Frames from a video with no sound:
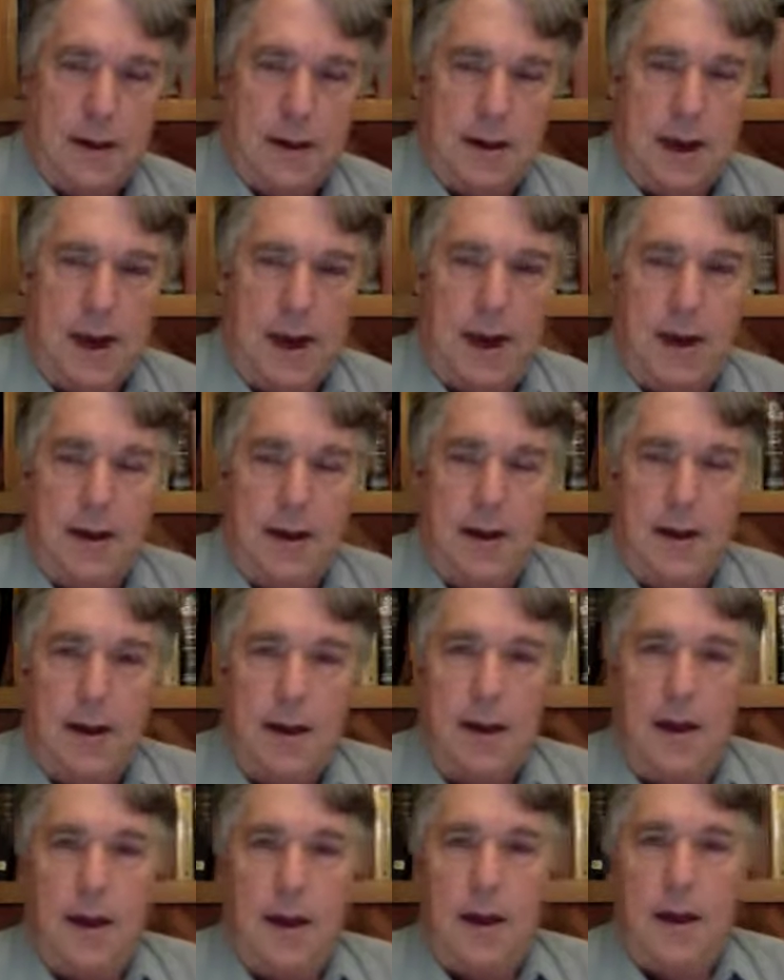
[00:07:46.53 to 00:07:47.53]
Okay?
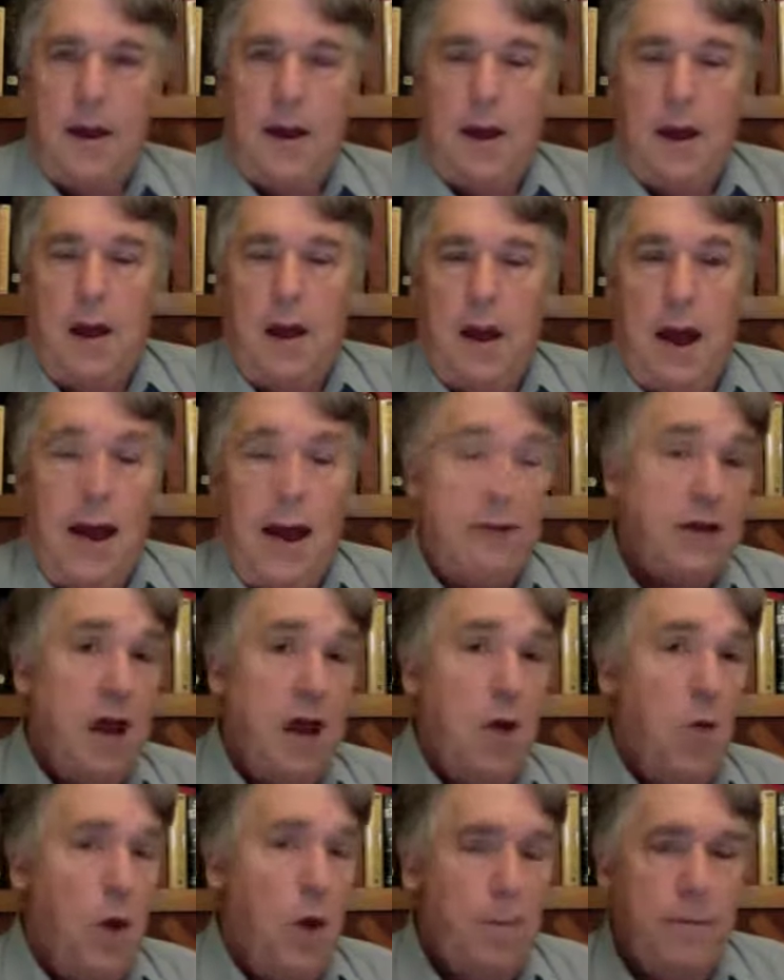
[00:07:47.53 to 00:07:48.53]
I'll
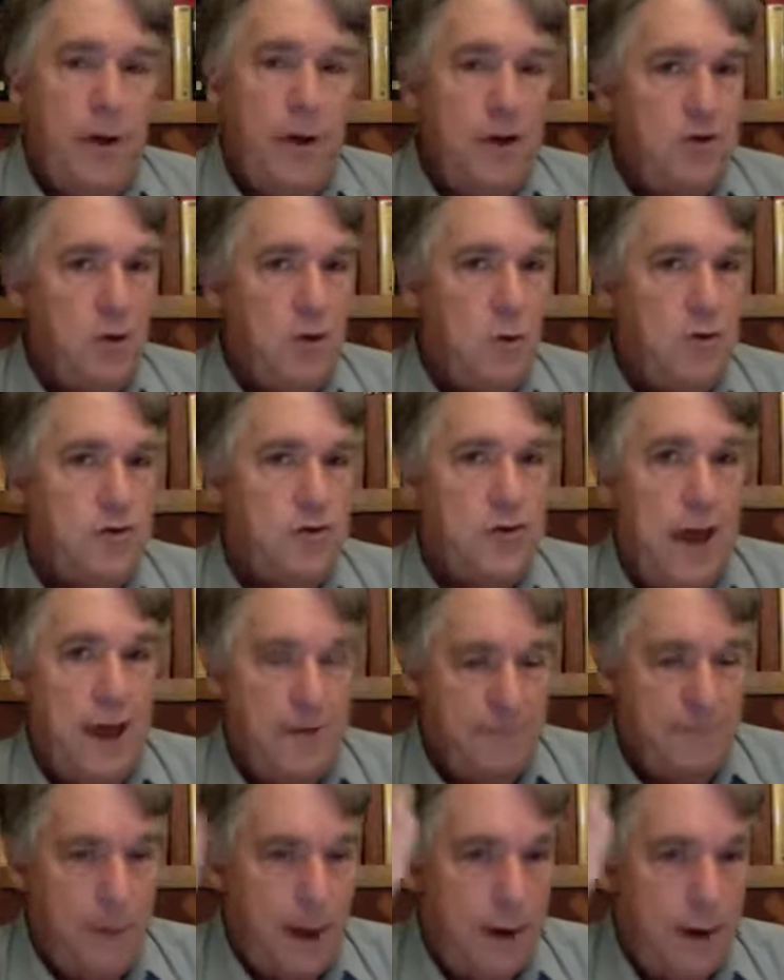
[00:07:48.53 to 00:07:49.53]
tell you one place it would
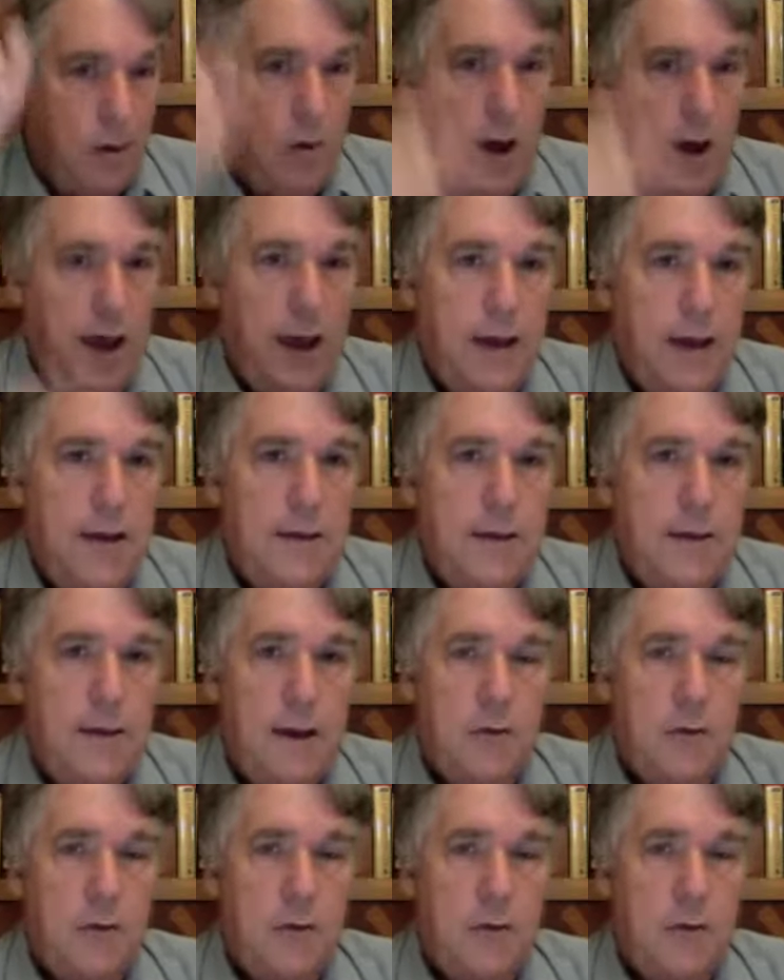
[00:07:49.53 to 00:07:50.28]
save, by the way,